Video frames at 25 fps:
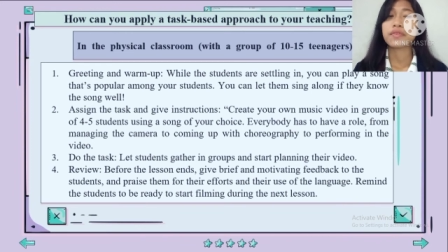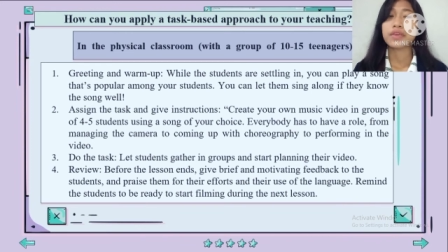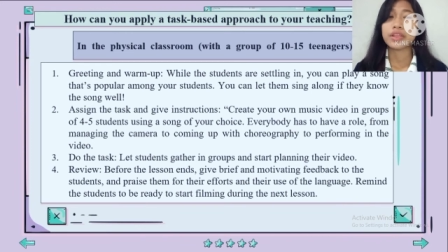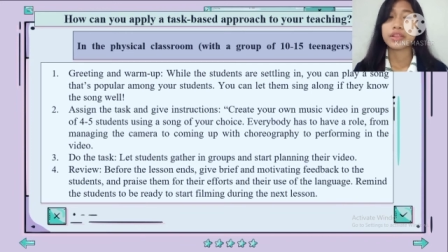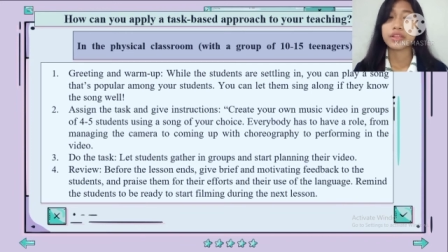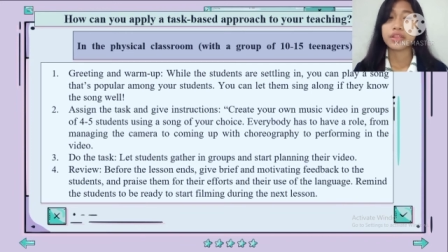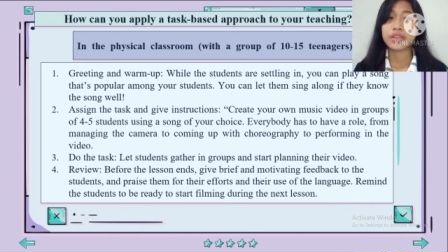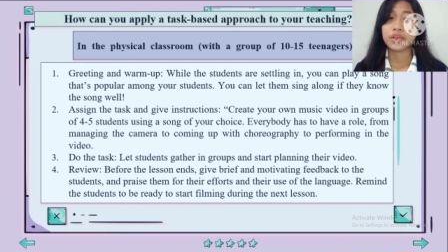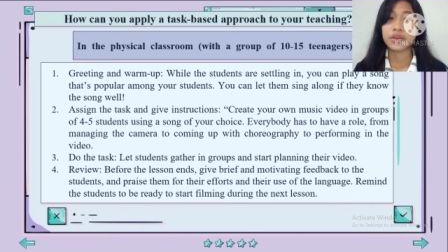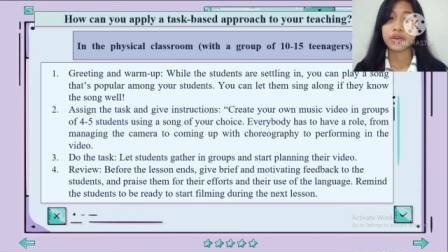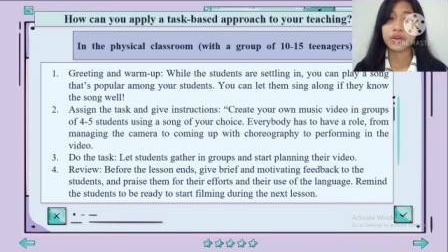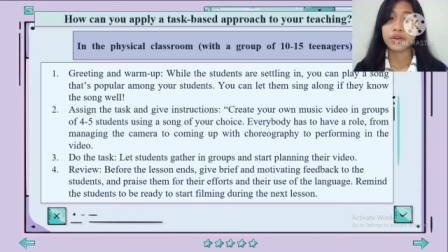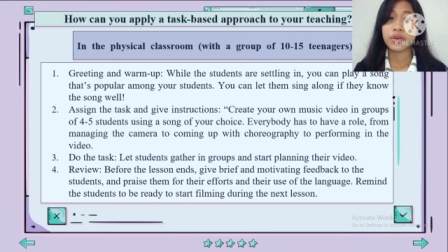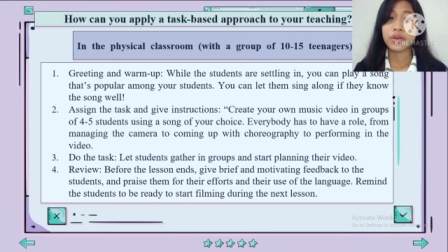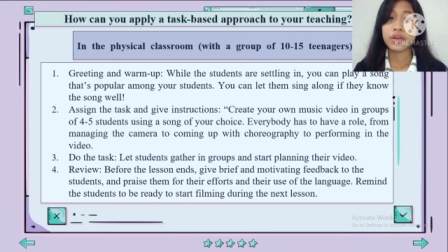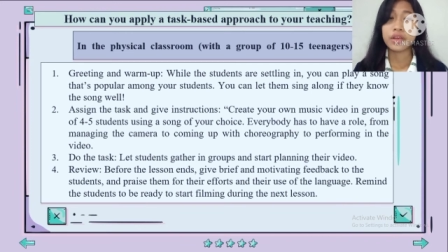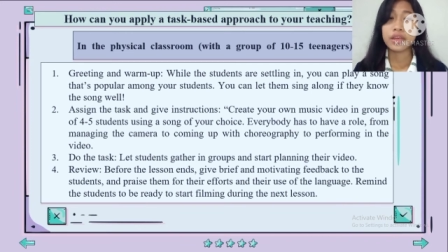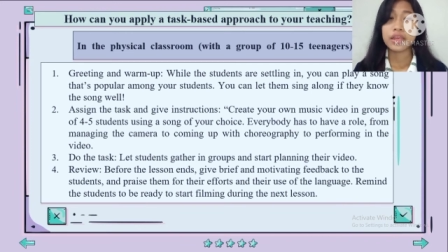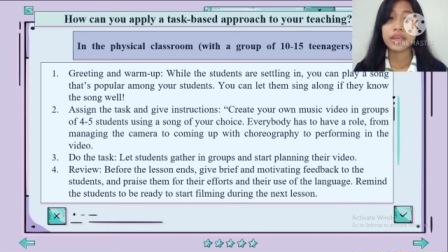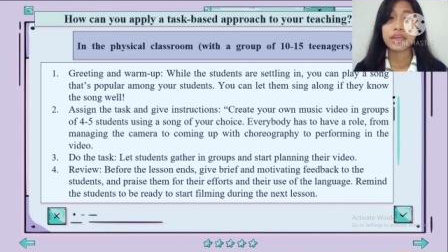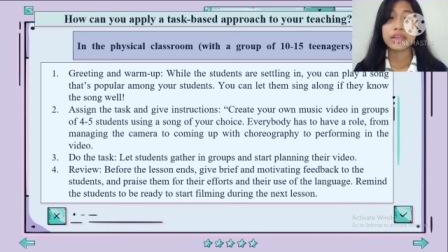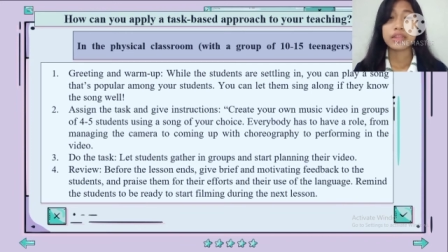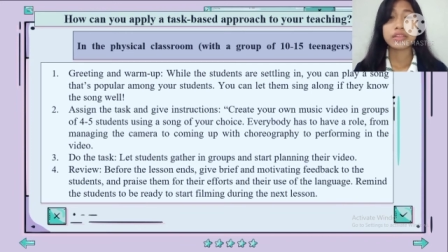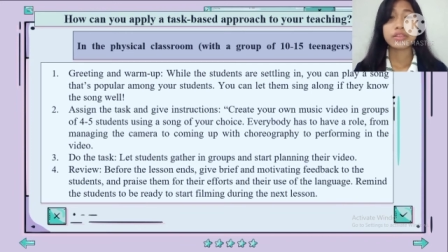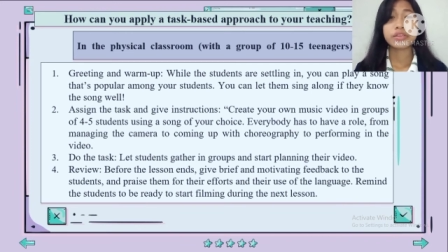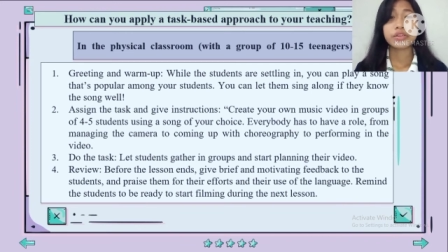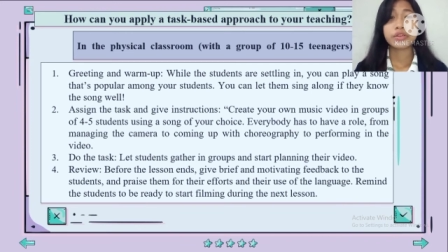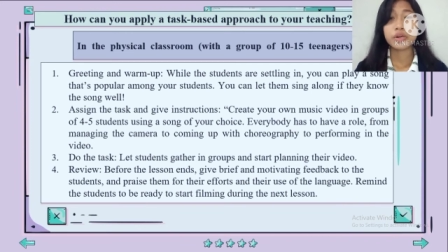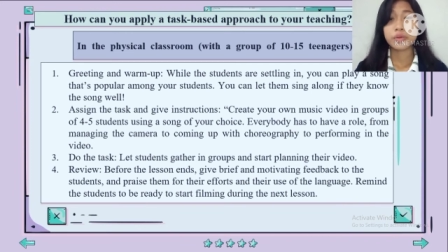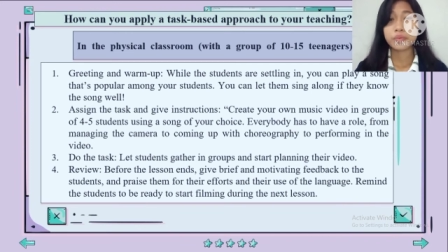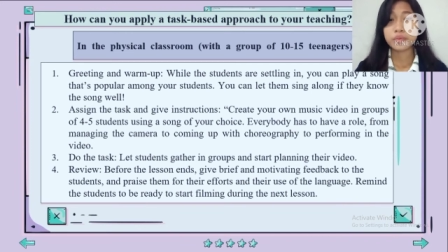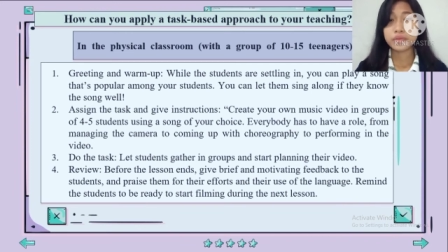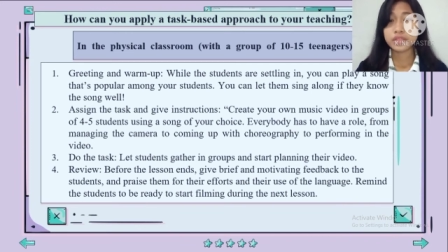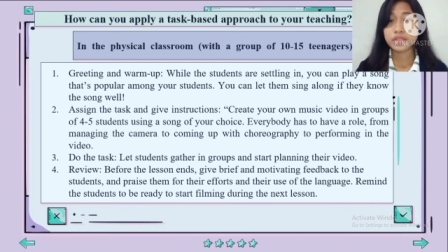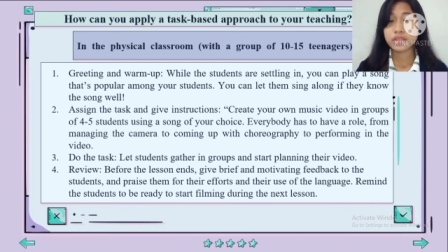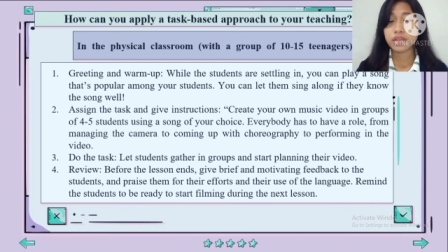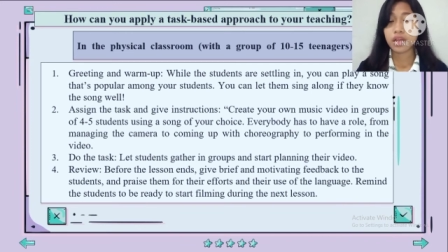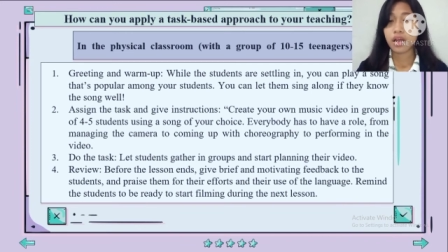video in
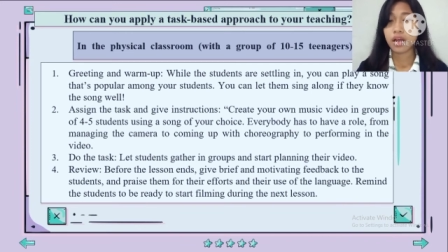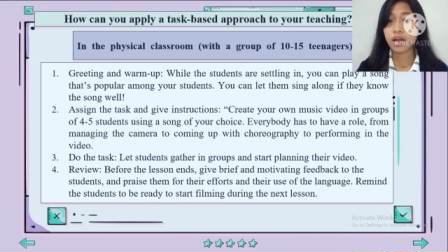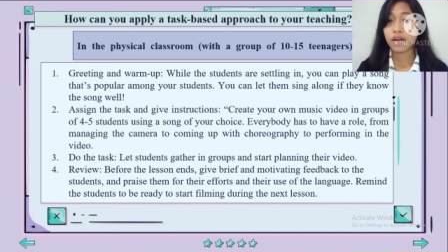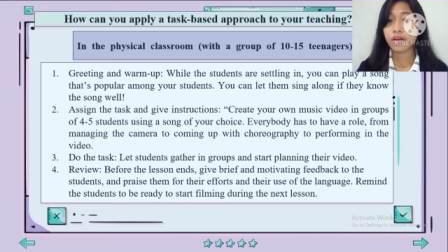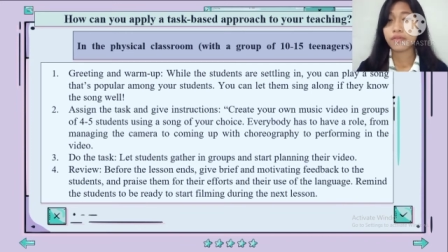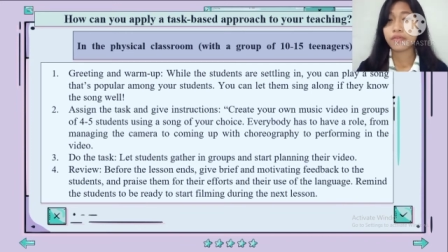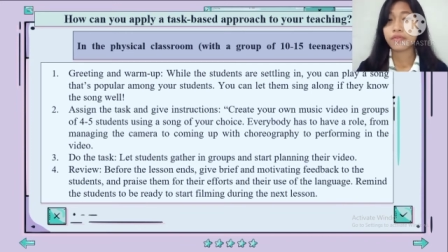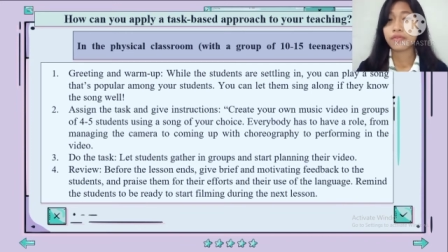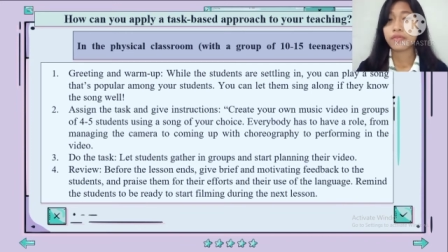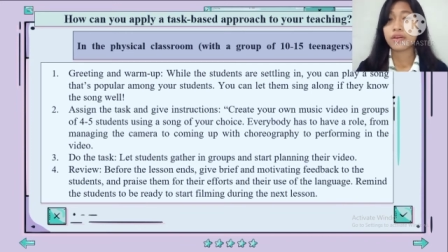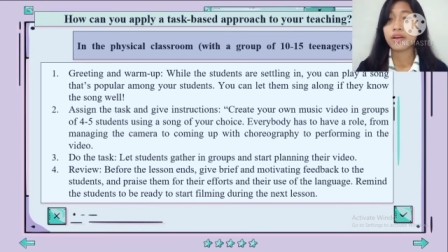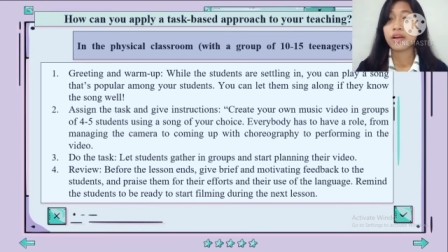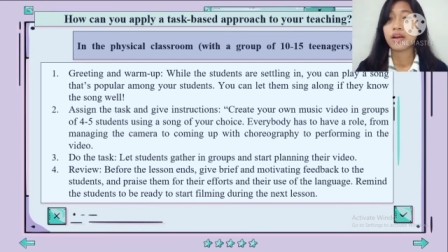groups of